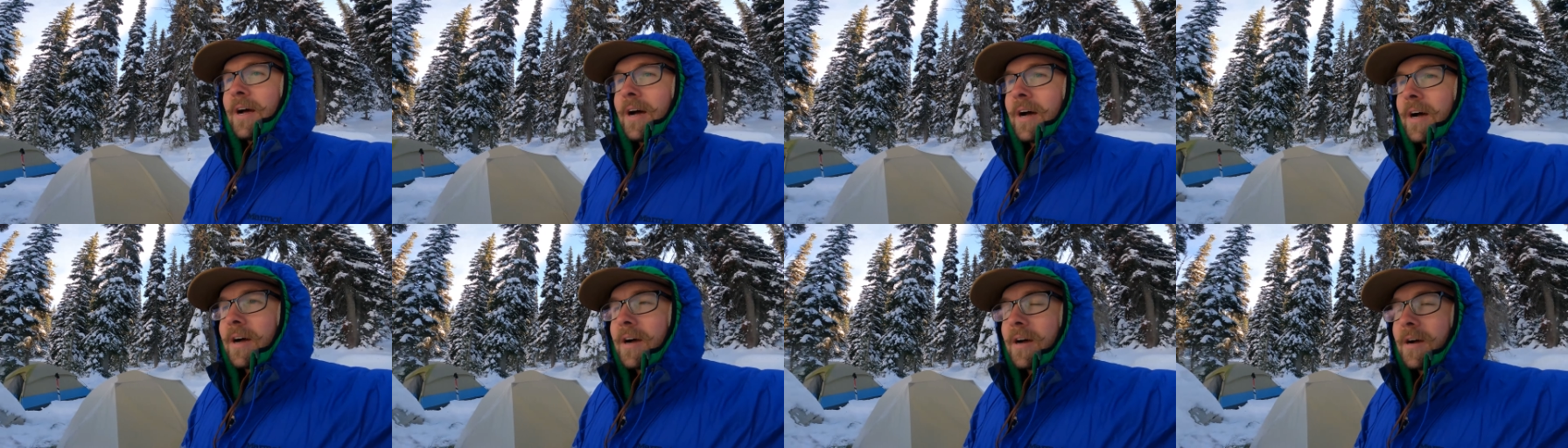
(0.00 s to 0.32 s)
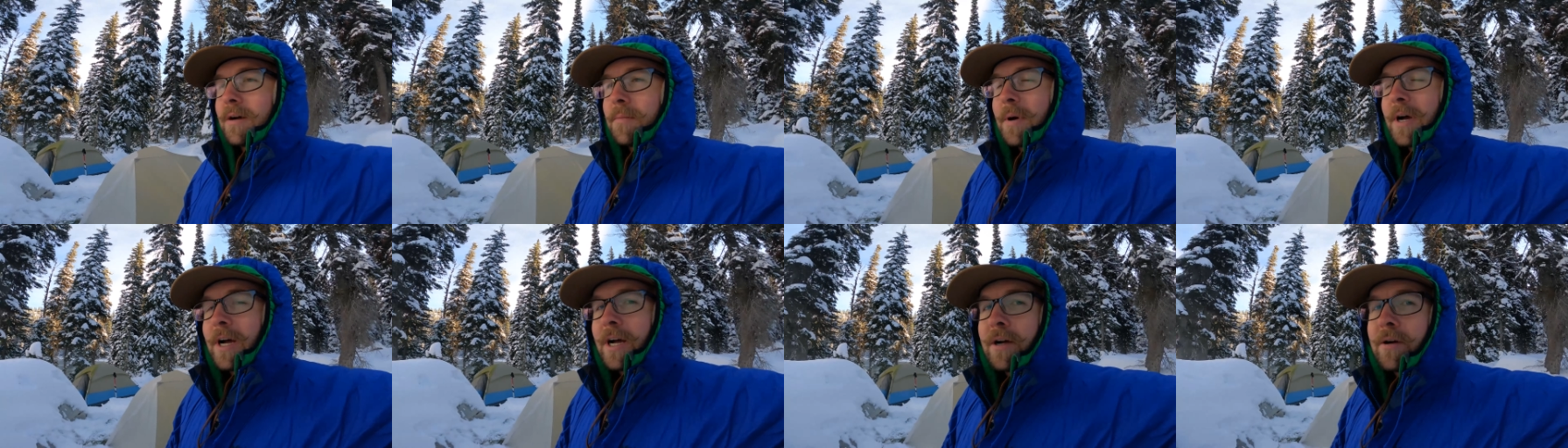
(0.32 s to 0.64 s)

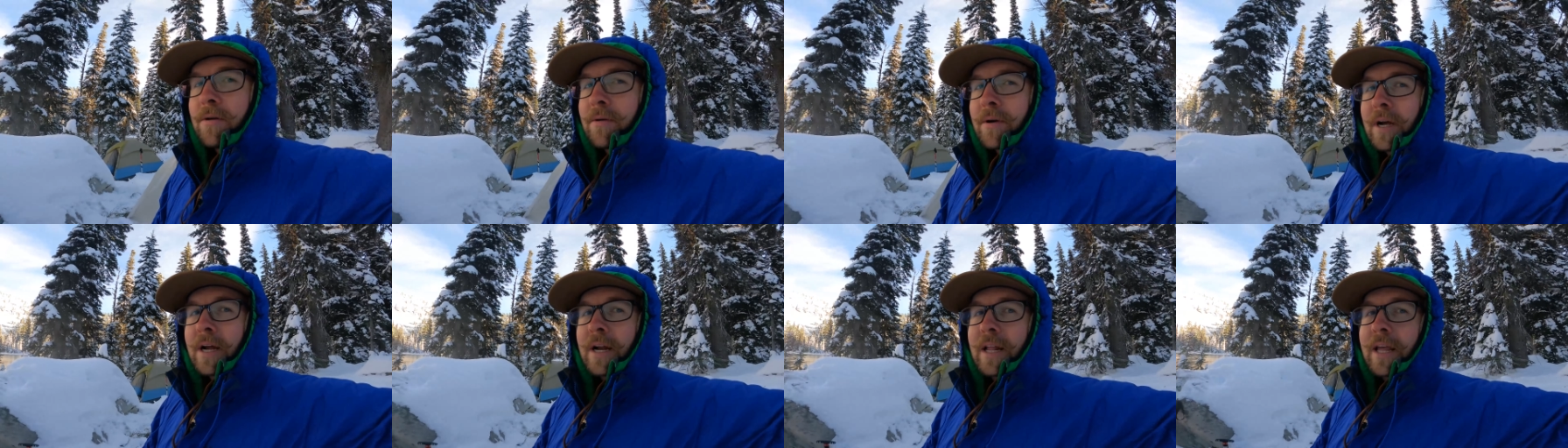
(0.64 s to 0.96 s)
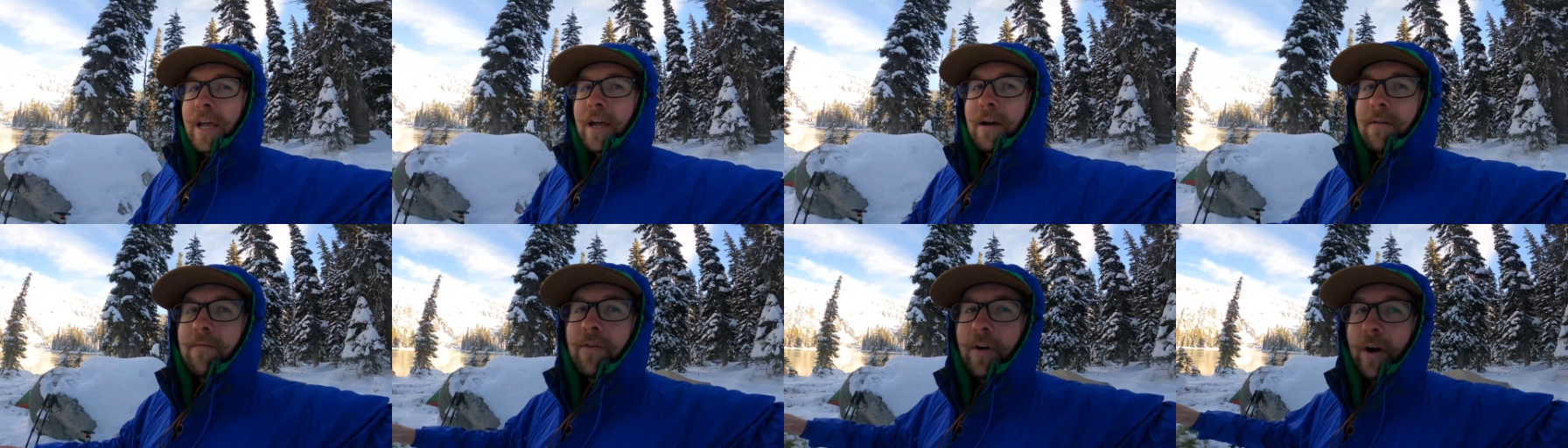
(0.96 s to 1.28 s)
um, we got a
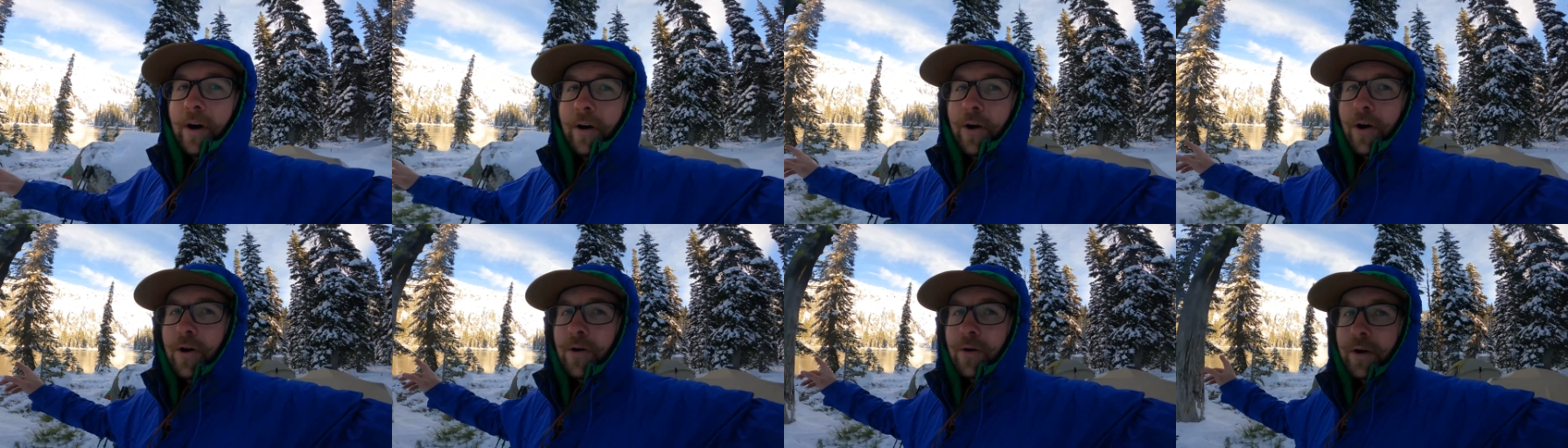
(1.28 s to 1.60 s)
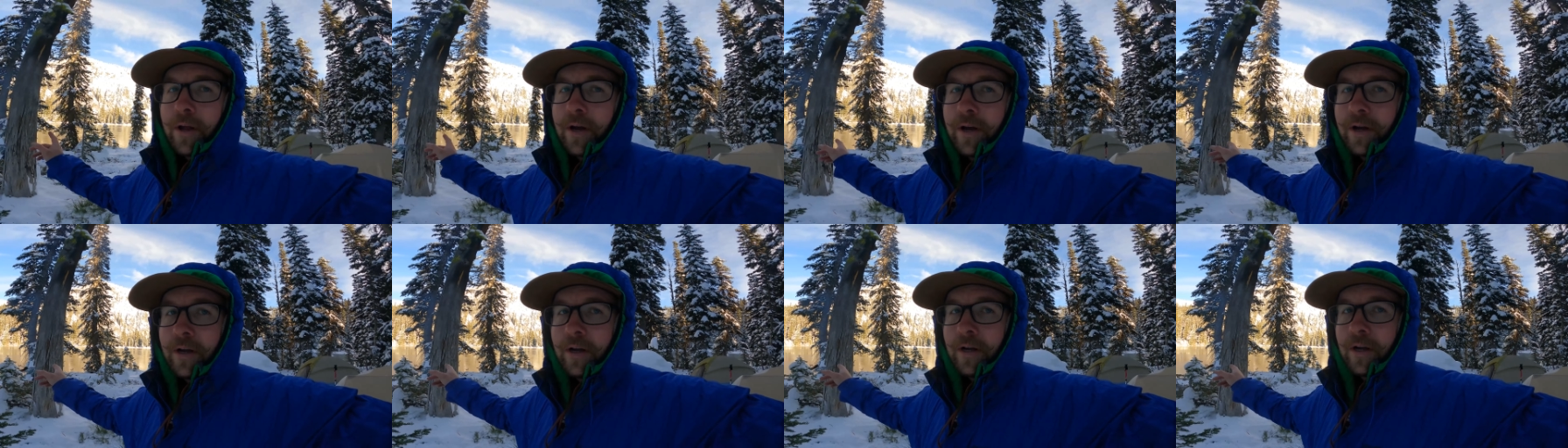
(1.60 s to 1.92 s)
campfire
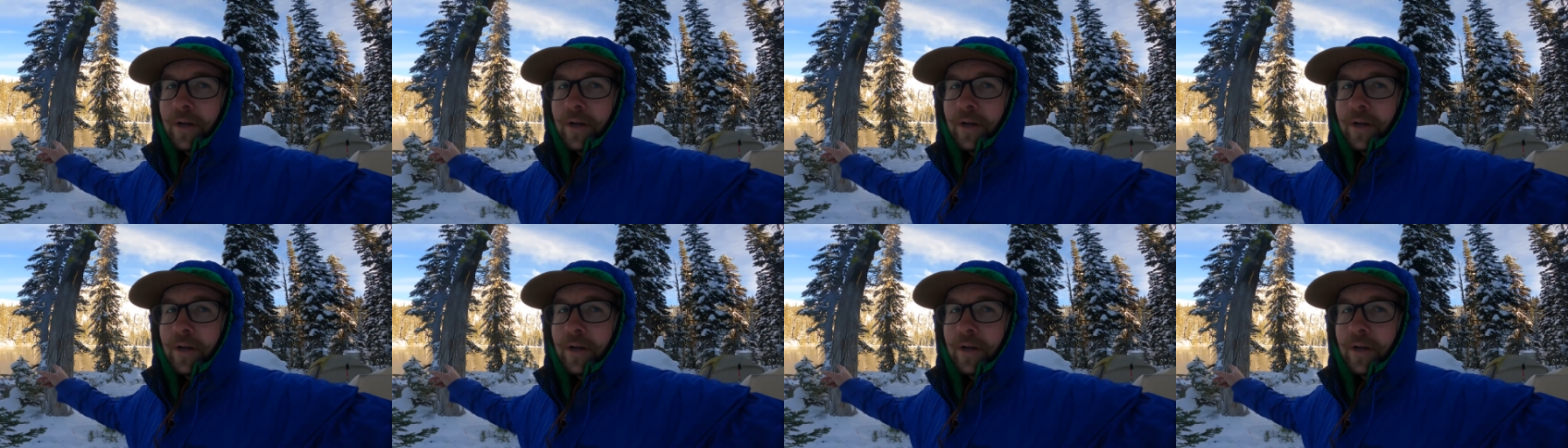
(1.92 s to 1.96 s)
going